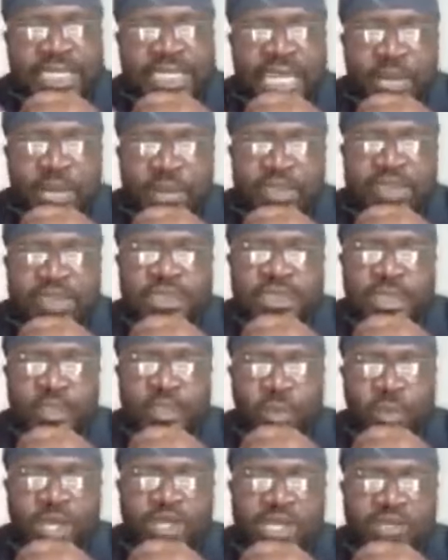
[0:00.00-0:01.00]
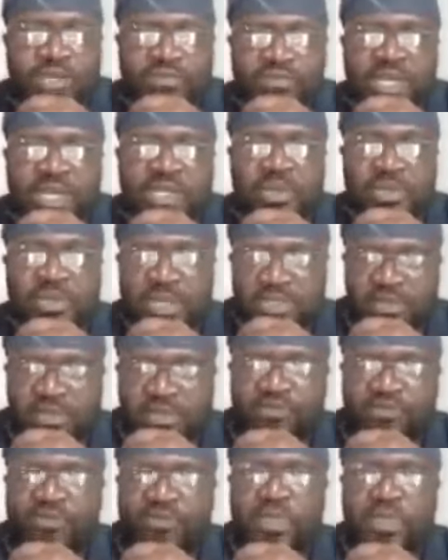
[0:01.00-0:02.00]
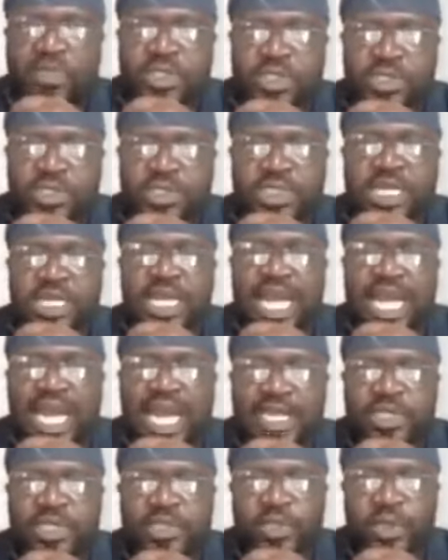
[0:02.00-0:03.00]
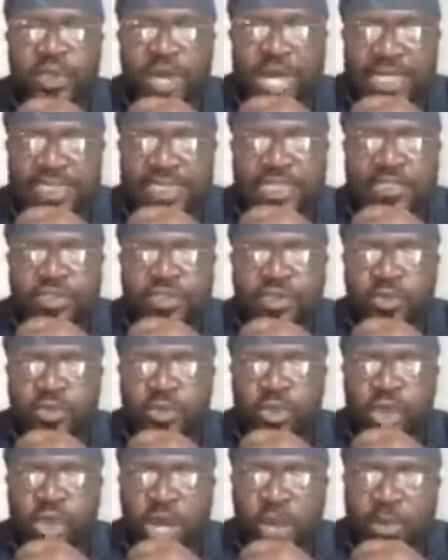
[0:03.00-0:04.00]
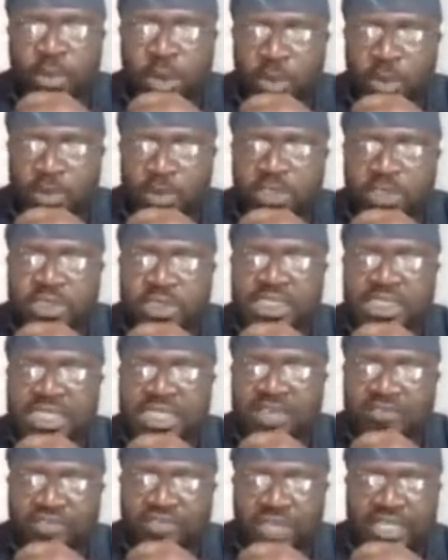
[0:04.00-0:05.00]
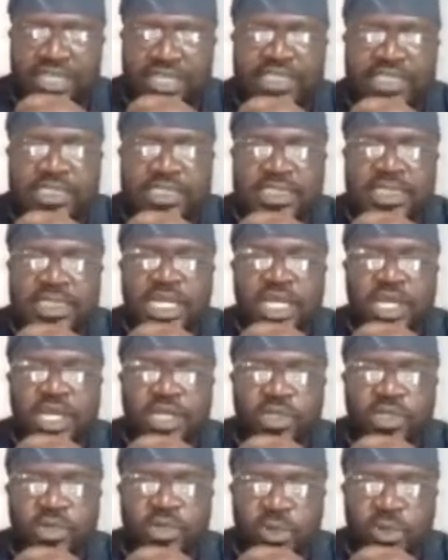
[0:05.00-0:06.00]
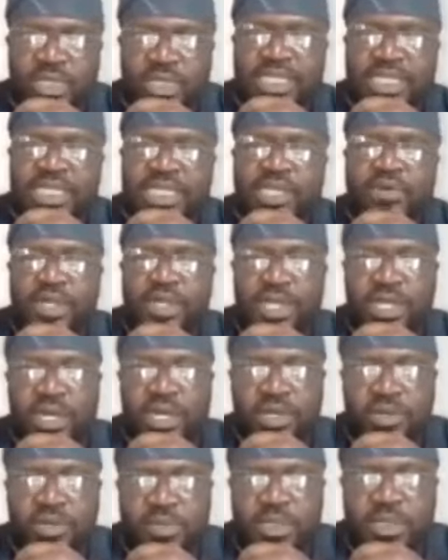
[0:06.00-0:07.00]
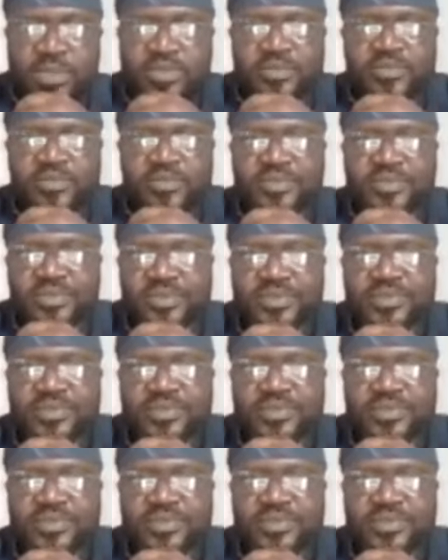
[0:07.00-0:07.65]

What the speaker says: coordinated ecosystem where you can find the best of information and access to opportunities and finances within the green economy.